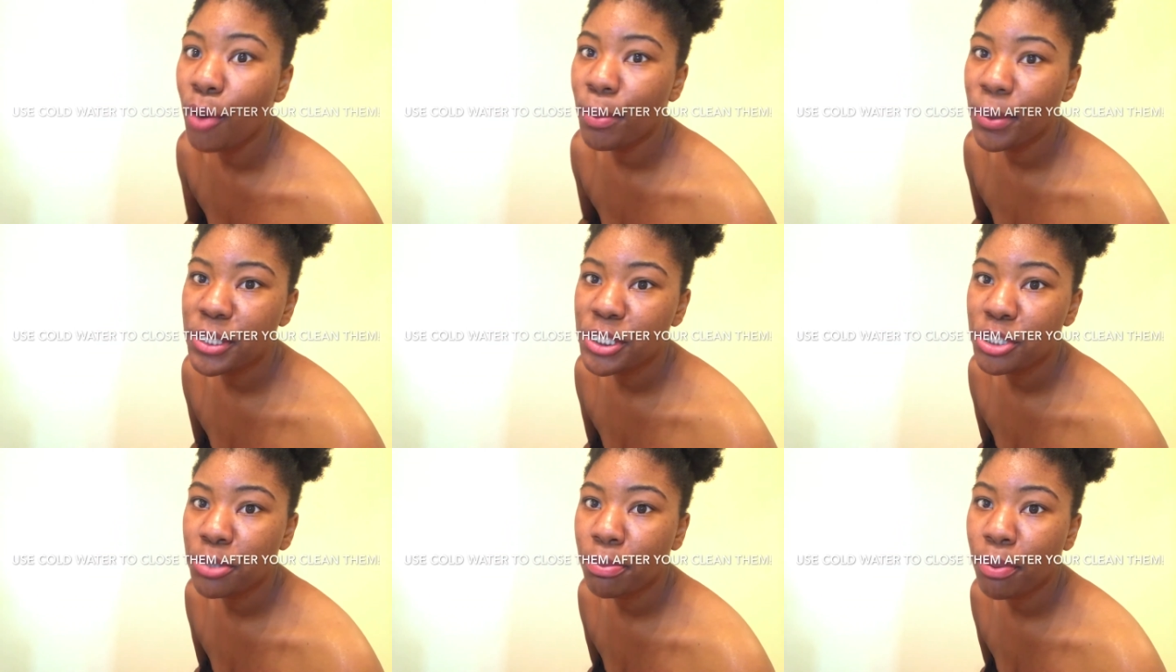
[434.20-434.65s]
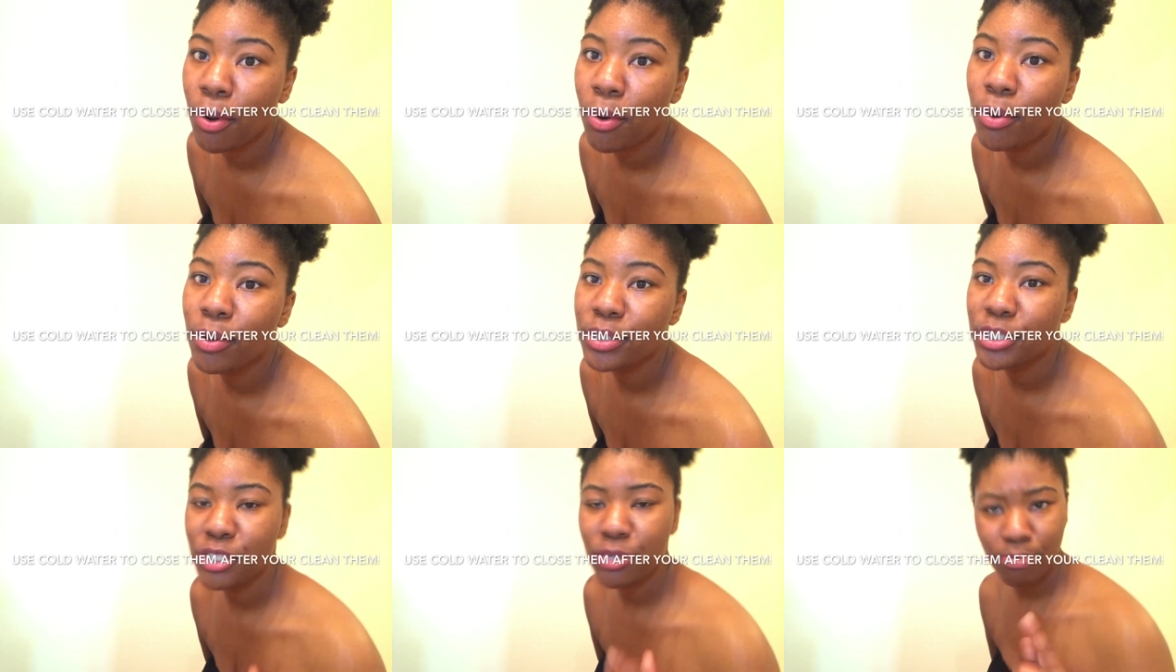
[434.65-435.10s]
It opens
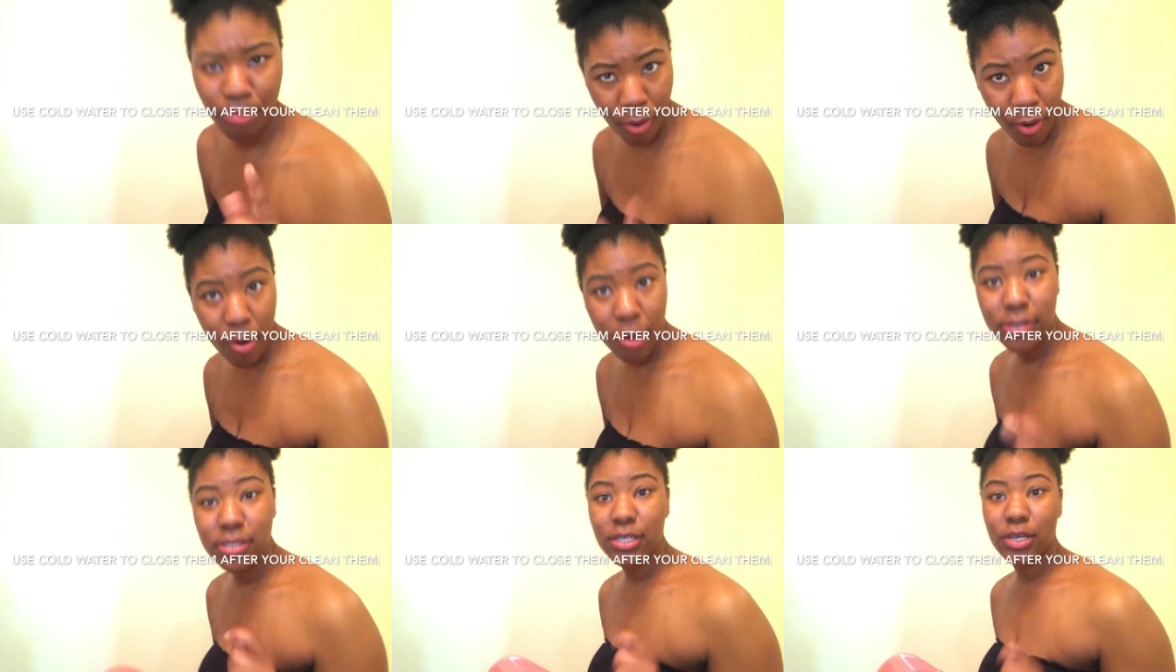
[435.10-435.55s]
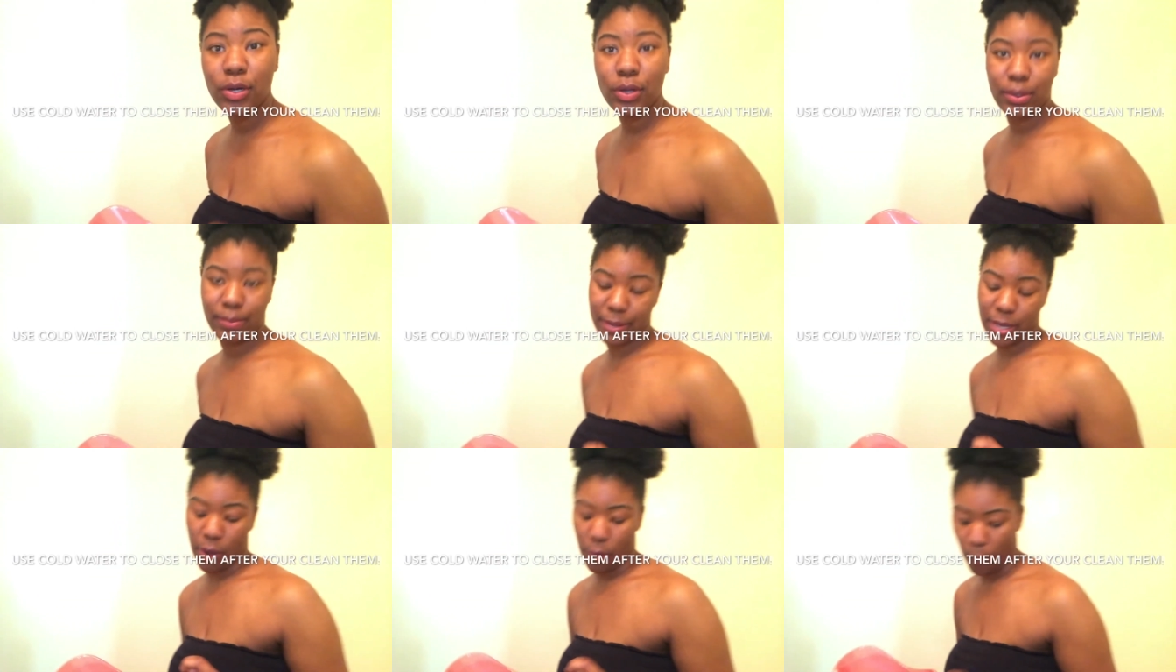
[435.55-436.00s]
your pores. Your
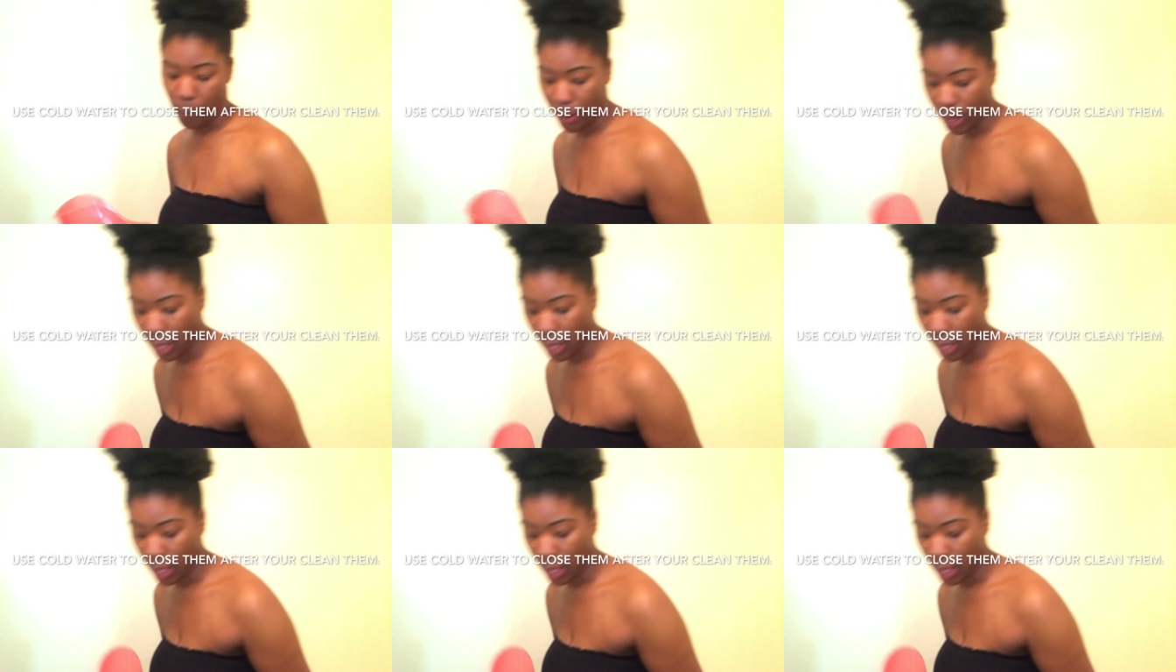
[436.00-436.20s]
pores are gonna